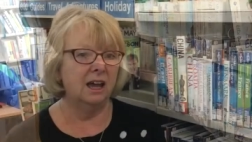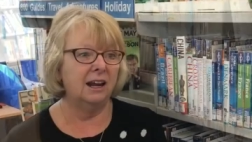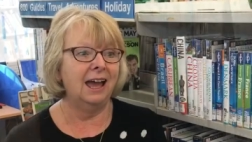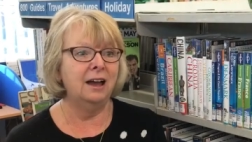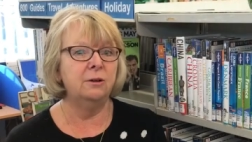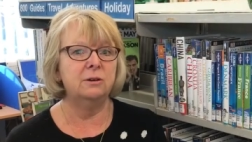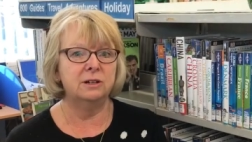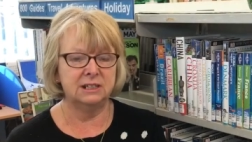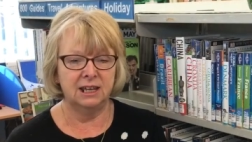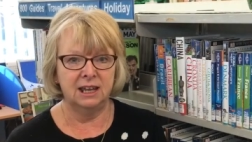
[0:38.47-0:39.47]
an hour a
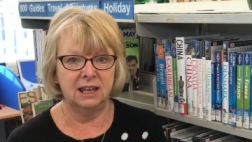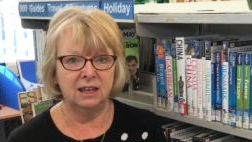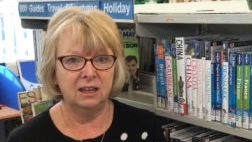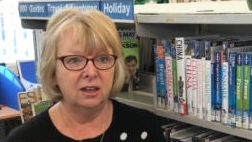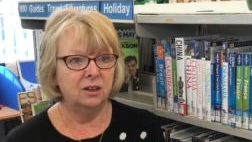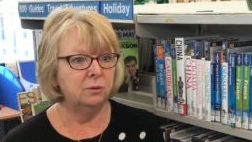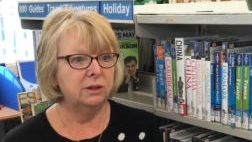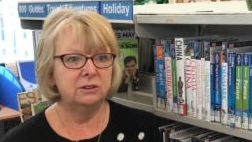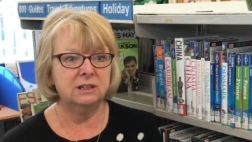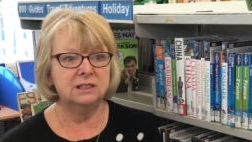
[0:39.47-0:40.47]
day,
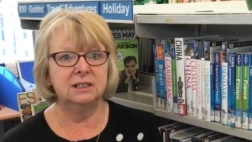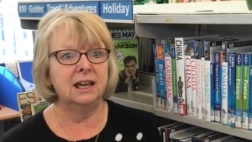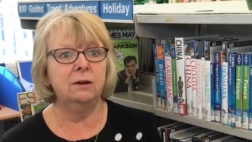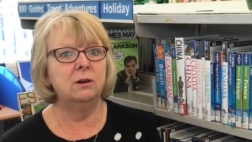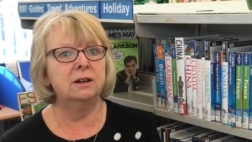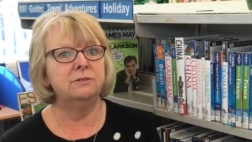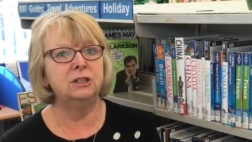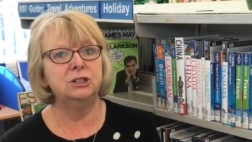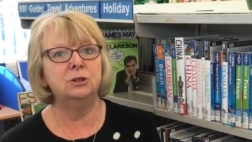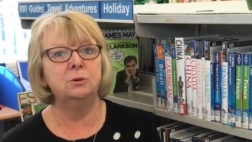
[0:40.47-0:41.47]
whether it's an hour every
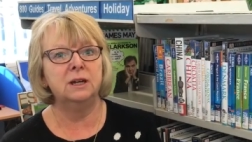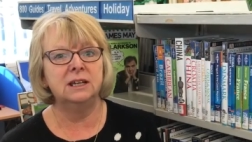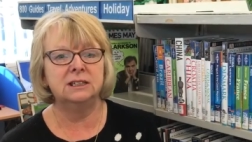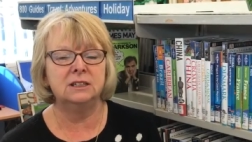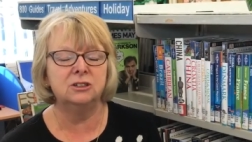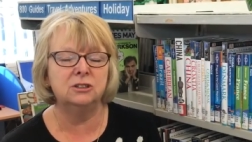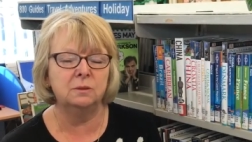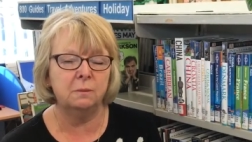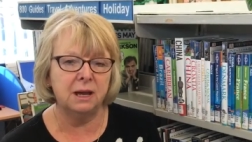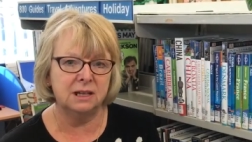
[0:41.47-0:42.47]
two weeks, it
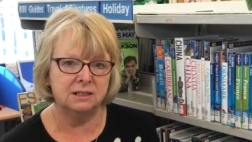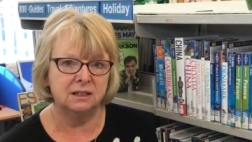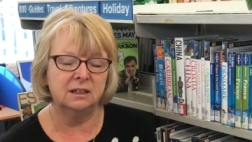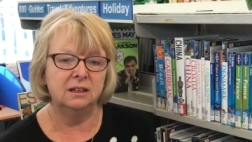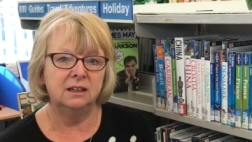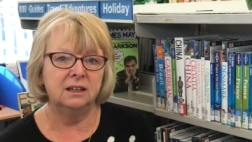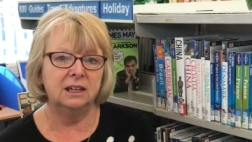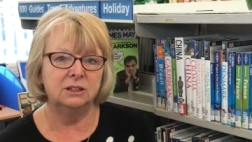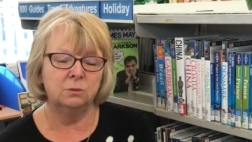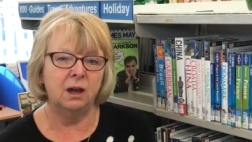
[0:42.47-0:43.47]
doesn't matter.
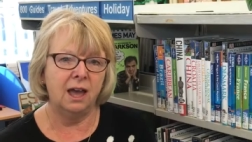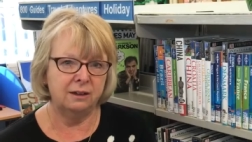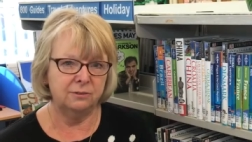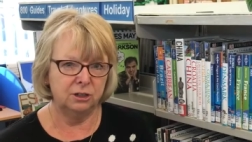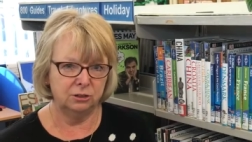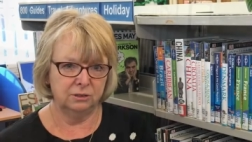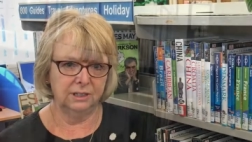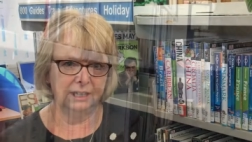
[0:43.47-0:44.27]
It's whatever you can